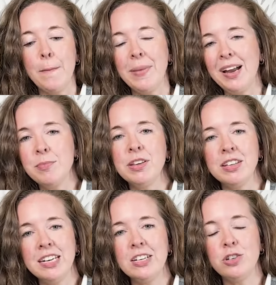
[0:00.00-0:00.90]
my
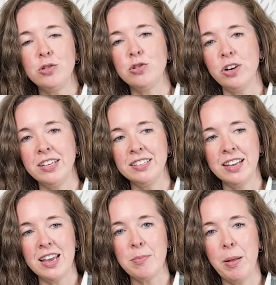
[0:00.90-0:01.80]
ability to
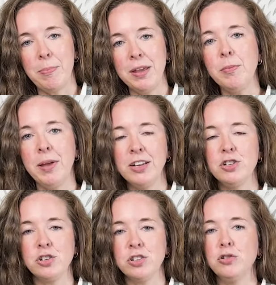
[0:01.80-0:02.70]
translate my big
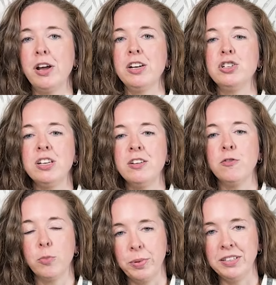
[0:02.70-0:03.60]
picture strategy
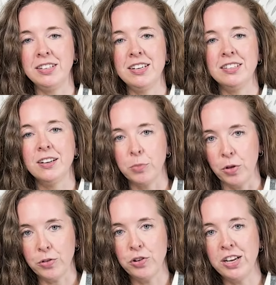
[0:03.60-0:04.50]
for business and
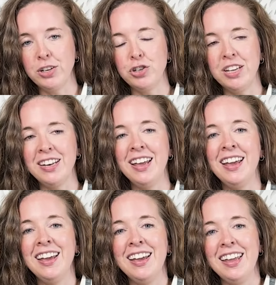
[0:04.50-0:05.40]
wealth creation
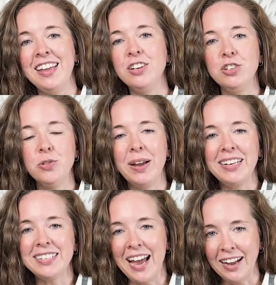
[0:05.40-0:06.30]
into a
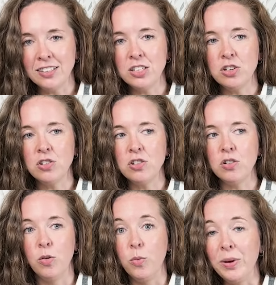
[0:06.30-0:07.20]

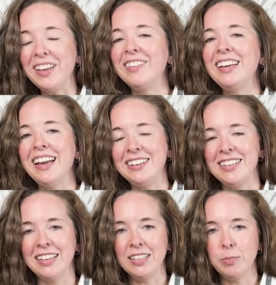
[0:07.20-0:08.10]
tactical weekly and
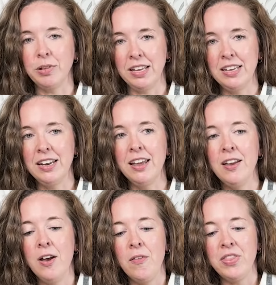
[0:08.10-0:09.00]
daily plan
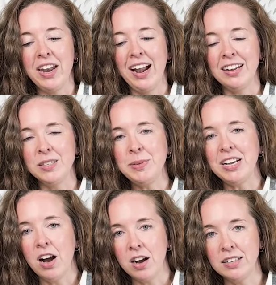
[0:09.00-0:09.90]
that has me
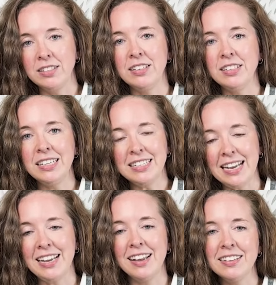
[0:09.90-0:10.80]
constantly
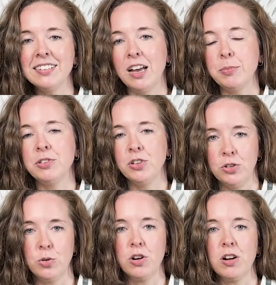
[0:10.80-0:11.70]
taking steps
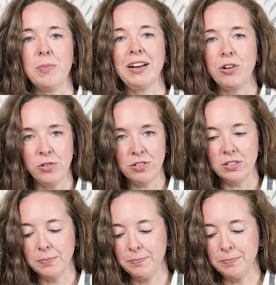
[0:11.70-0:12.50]
toward my goals.